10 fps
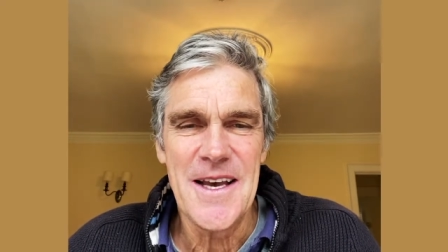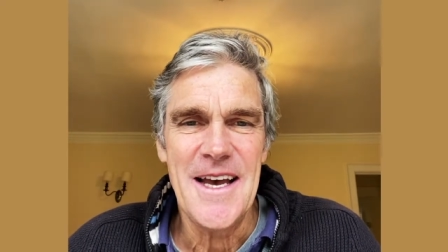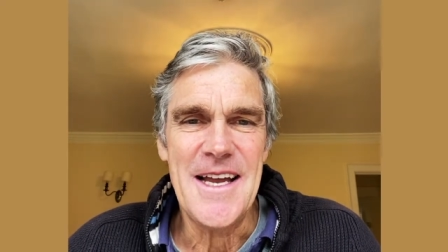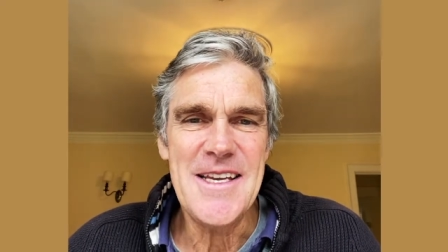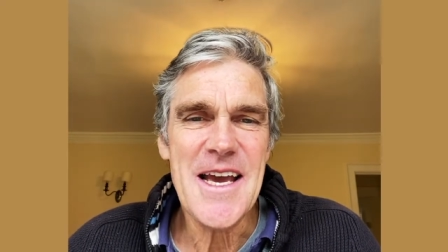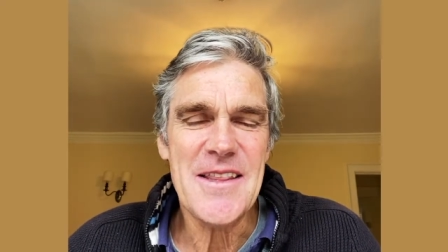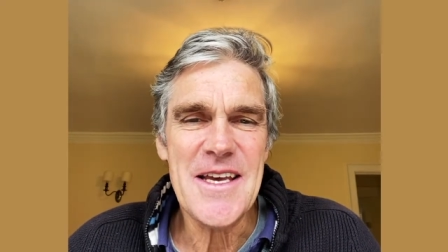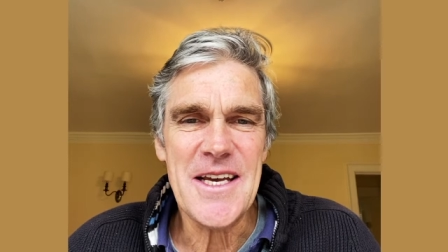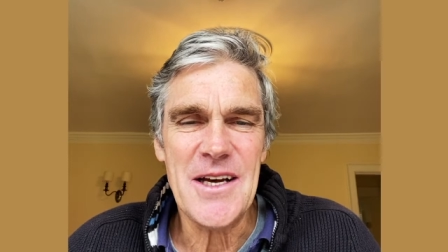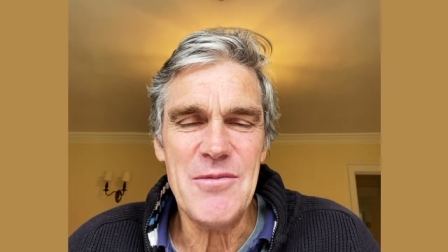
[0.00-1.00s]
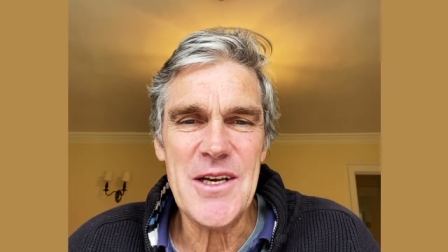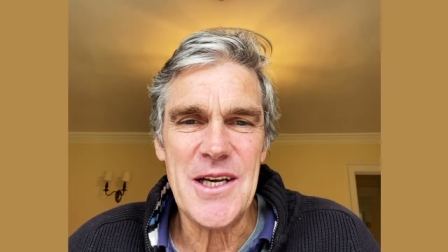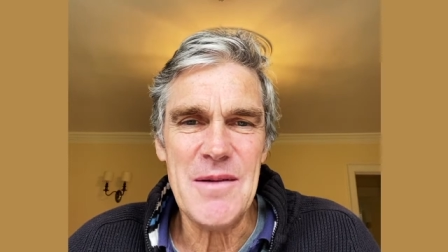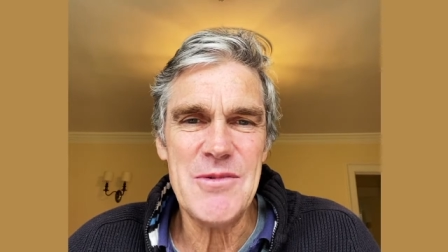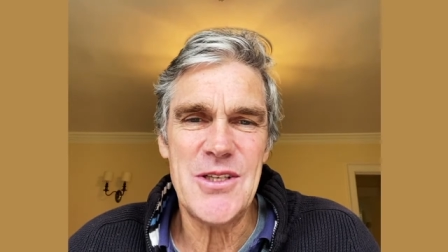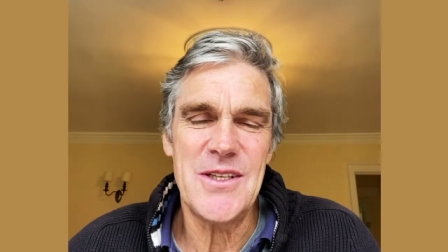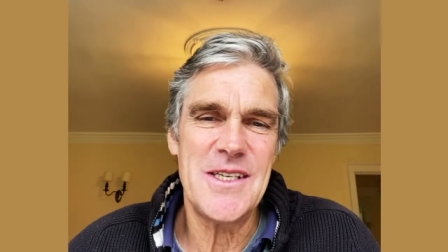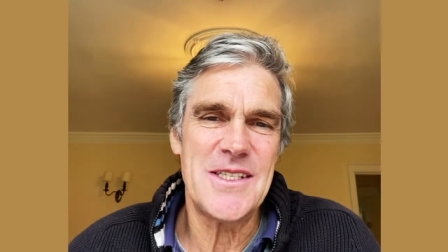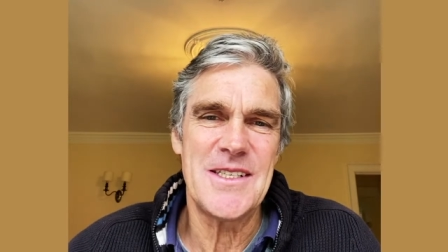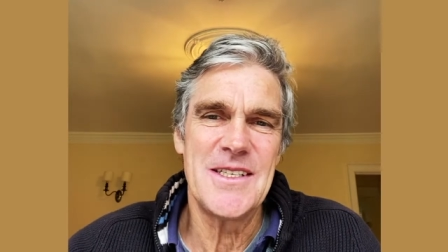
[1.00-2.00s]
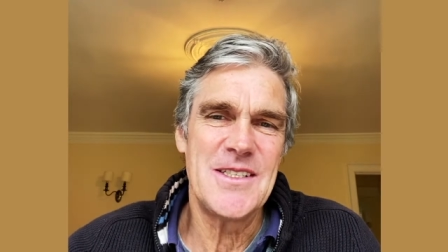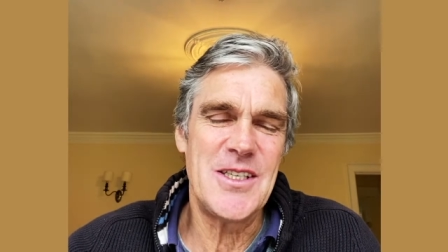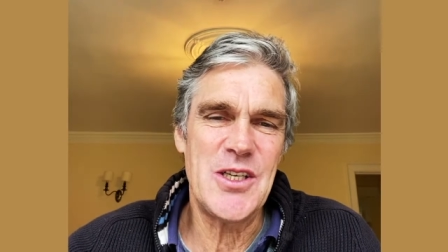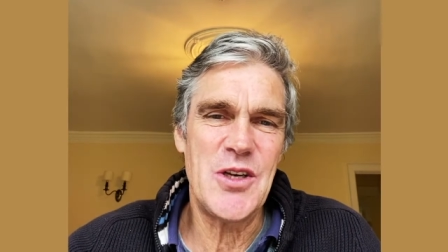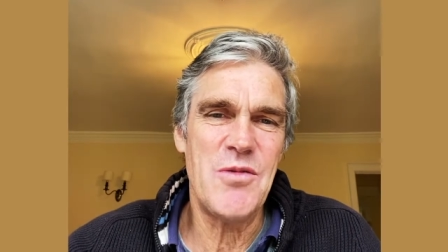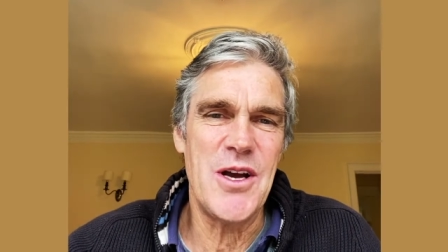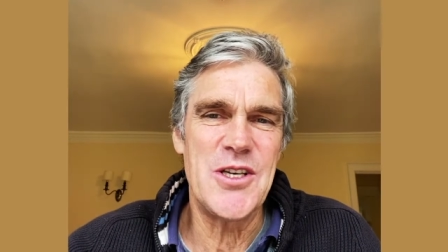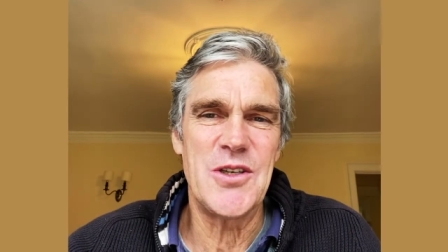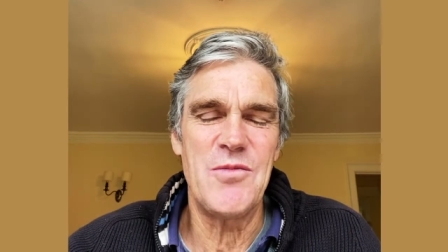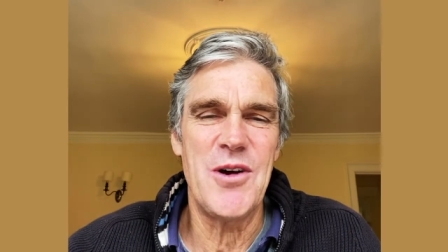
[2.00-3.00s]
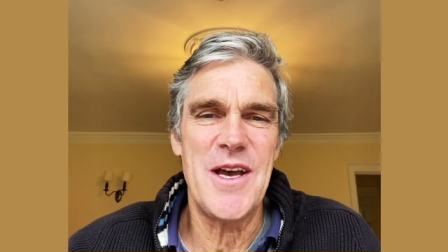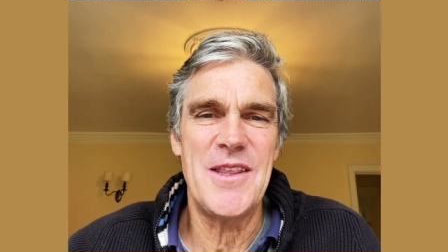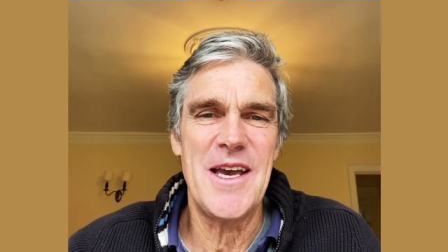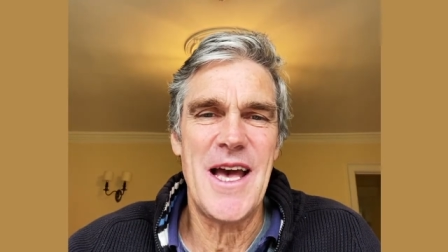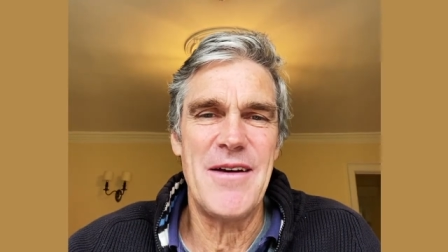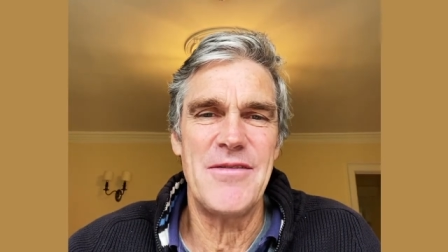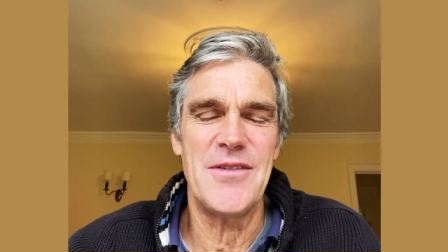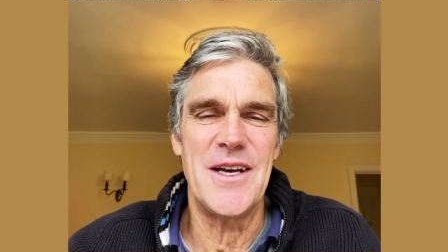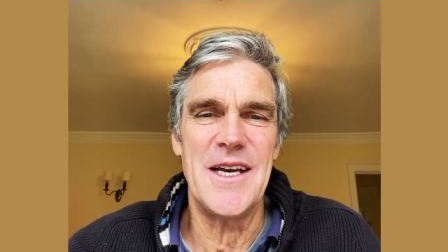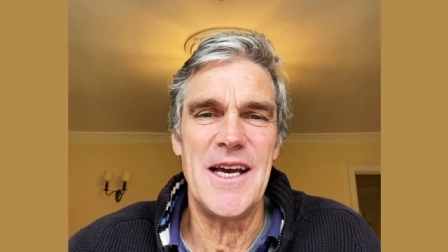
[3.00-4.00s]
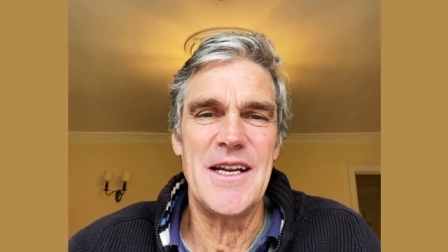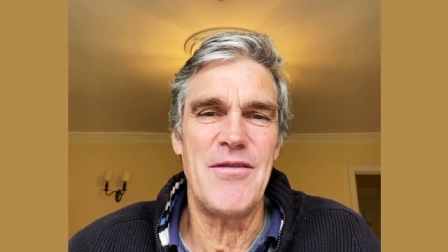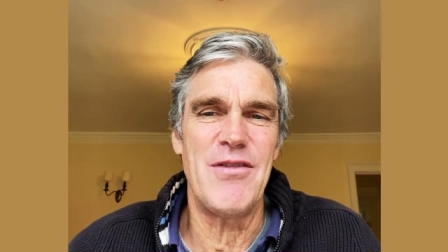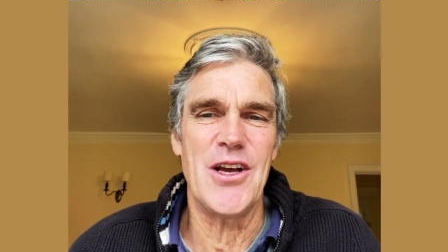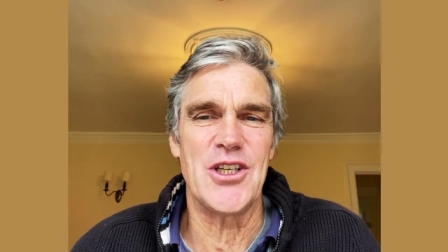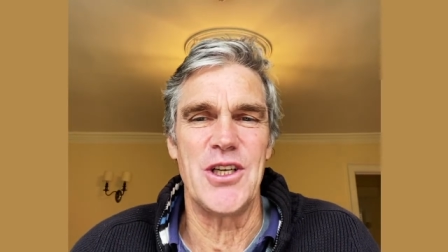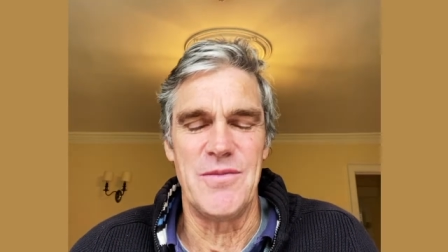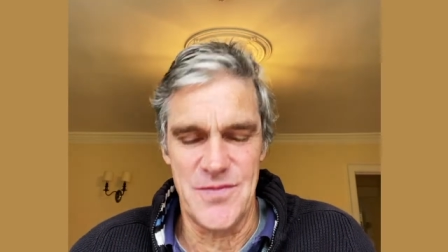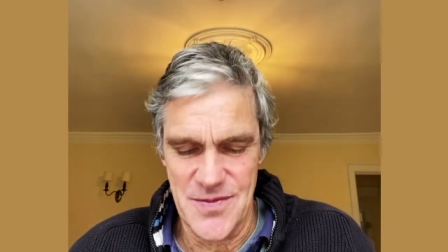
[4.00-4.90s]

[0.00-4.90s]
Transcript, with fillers: And yet they come, we come to this situation where they have a, an affliction.